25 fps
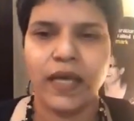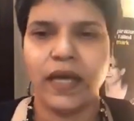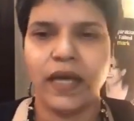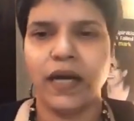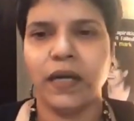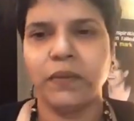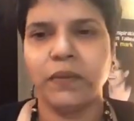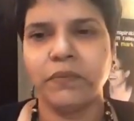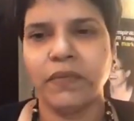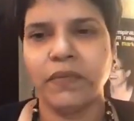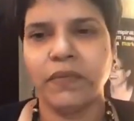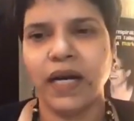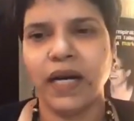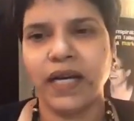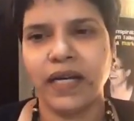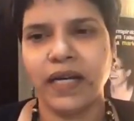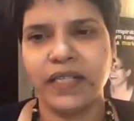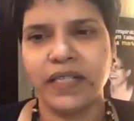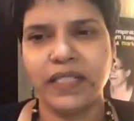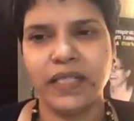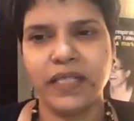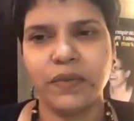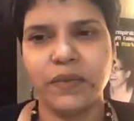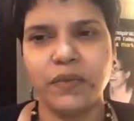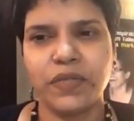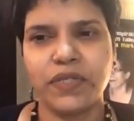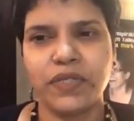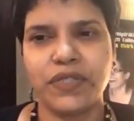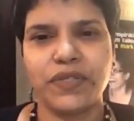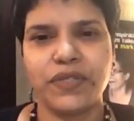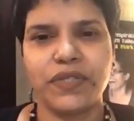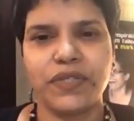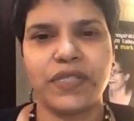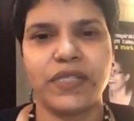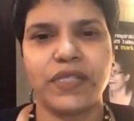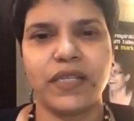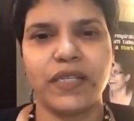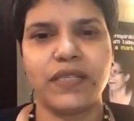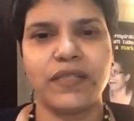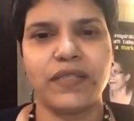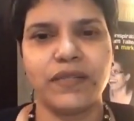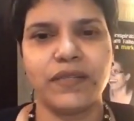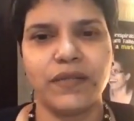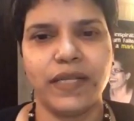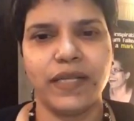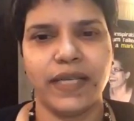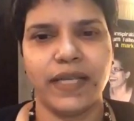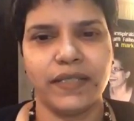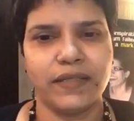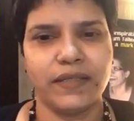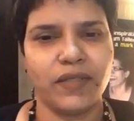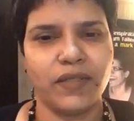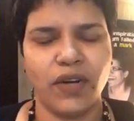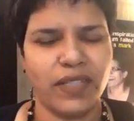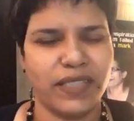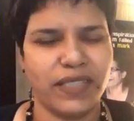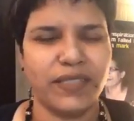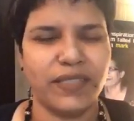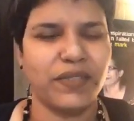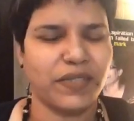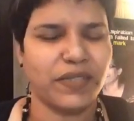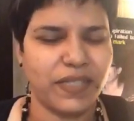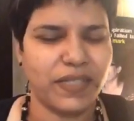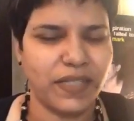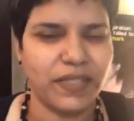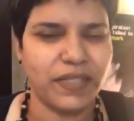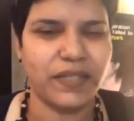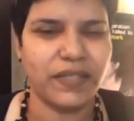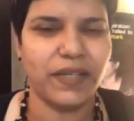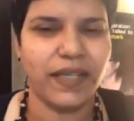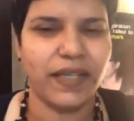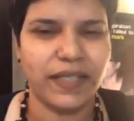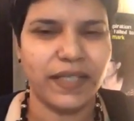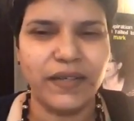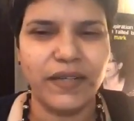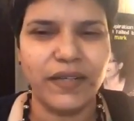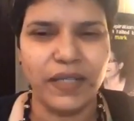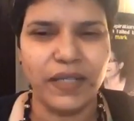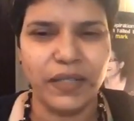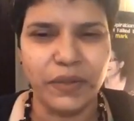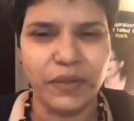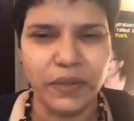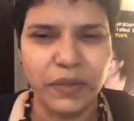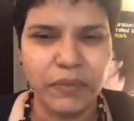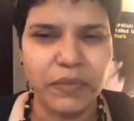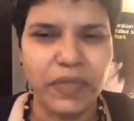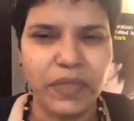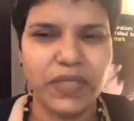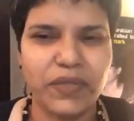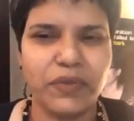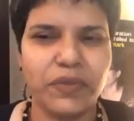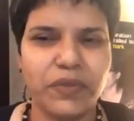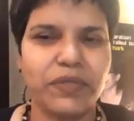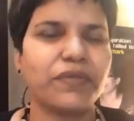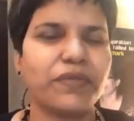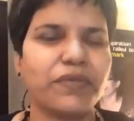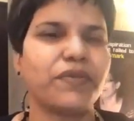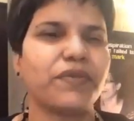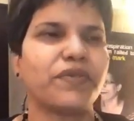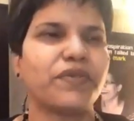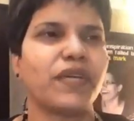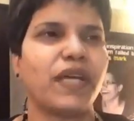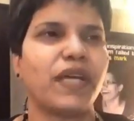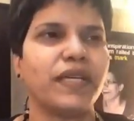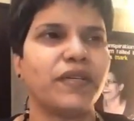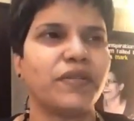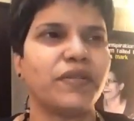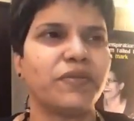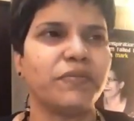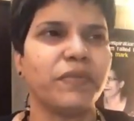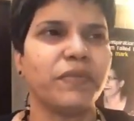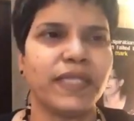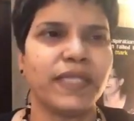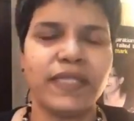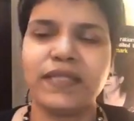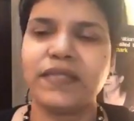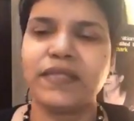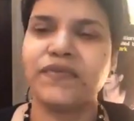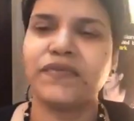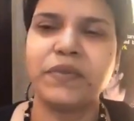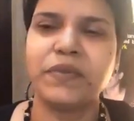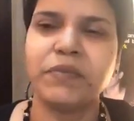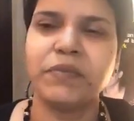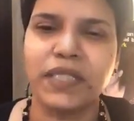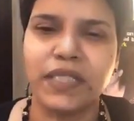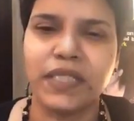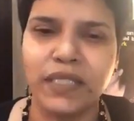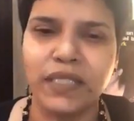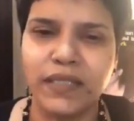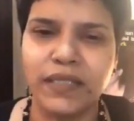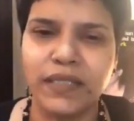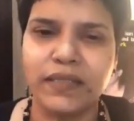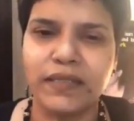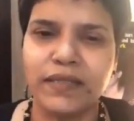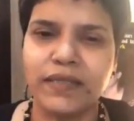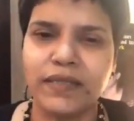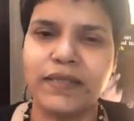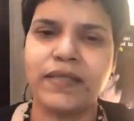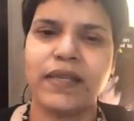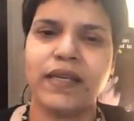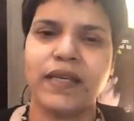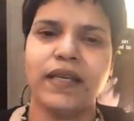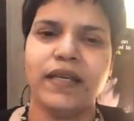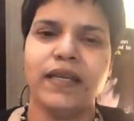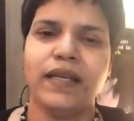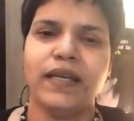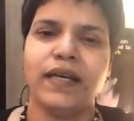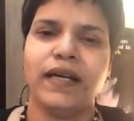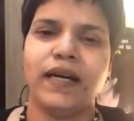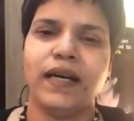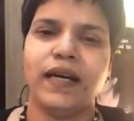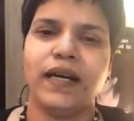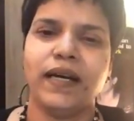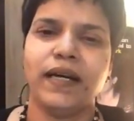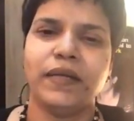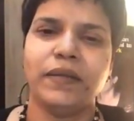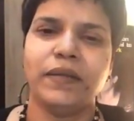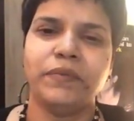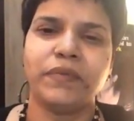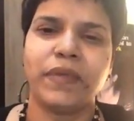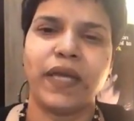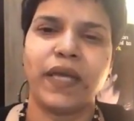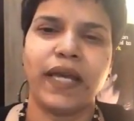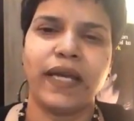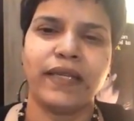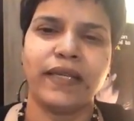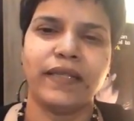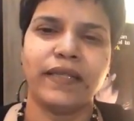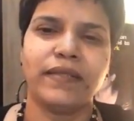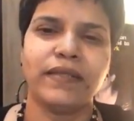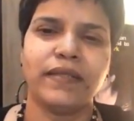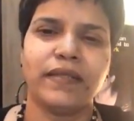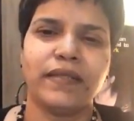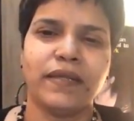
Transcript: My idea was to stick to leather, not to stick to leather alone, but also to try out many different materials and